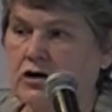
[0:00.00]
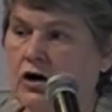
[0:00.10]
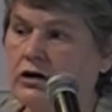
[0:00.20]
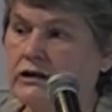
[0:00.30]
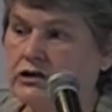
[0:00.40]

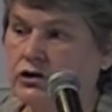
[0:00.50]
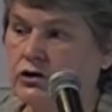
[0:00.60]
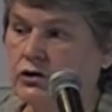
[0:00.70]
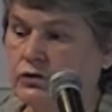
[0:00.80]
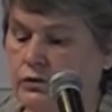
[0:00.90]
calling to
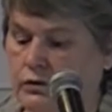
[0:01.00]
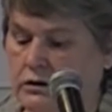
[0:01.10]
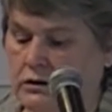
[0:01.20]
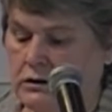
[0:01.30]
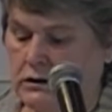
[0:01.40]
you.
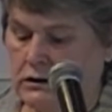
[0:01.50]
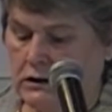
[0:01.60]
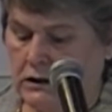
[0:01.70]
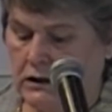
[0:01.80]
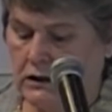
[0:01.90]

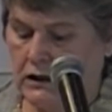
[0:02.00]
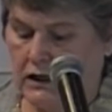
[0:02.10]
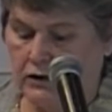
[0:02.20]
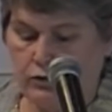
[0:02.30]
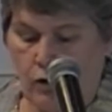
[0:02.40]

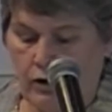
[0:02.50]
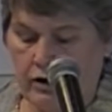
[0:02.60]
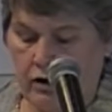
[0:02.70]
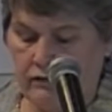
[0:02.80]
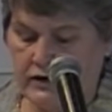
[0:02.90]
And throwing
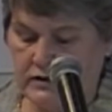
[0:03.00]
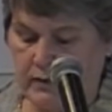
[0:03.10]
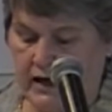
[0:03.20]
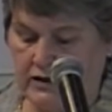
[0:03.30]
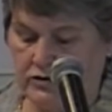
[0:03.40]
off his
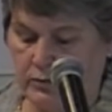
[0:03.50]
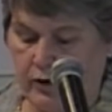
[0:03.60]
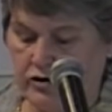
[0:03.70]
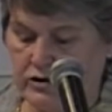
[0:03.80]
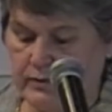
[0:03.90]
mantle,
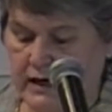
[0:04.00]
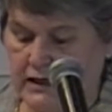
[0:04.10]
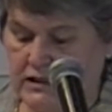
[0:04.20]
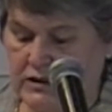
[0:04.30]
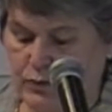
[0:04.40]

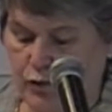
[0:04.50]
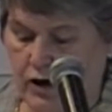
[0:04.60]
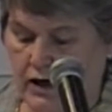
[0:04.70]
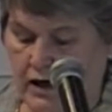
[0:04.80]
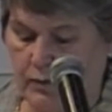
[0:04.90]
Bartimaeus
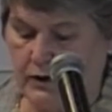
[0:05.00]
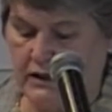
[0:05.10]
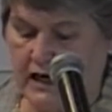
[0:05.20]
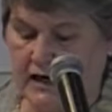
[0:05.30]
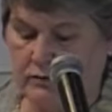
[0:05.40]
sprang up
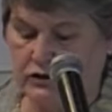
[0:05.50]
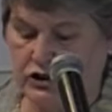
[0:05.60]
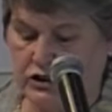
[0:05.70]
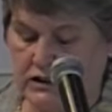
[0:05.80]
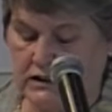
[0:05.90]
and came to
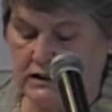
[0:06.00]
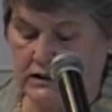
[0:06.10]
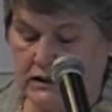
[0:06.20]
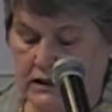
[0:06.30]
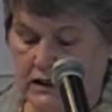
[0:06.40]

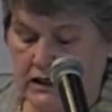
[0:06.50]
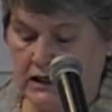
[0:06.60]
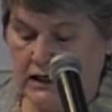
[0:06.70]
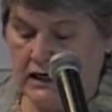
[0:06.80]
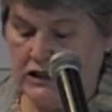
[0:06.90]
Jesus.
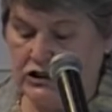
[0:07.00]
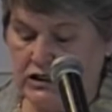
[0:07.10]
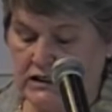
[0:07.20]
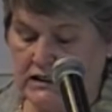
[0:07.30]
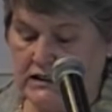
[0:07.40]
And
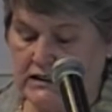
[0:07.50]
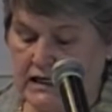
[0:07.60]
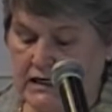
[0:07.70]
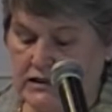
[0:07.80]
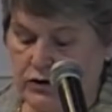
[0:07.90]
Jesus
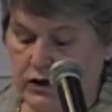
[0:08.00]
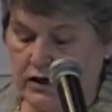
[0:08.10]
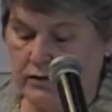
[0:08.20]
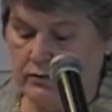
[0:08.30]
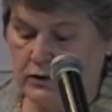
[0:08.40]
said to
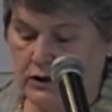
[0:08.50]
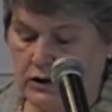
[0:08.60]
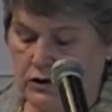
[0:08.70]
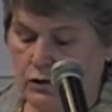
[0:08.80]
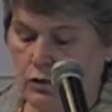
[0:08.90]
him,
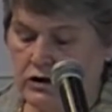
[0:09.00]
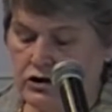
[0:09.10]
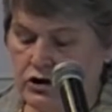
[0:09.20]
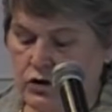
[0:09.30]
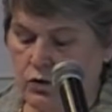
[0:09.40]
what
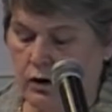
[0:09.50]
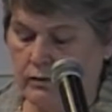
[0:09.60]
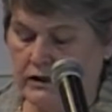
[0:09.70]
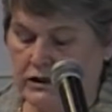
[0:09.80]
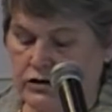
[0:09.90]
do you
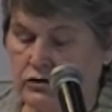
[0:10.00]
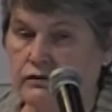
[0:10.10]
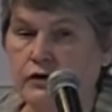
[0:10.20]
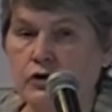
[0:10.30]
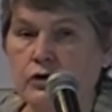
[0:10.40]
want me to do
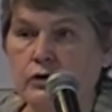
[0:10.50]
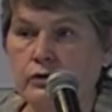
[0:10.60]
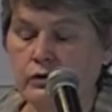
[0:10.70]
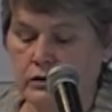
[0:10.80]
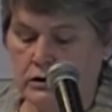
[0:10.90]
for you?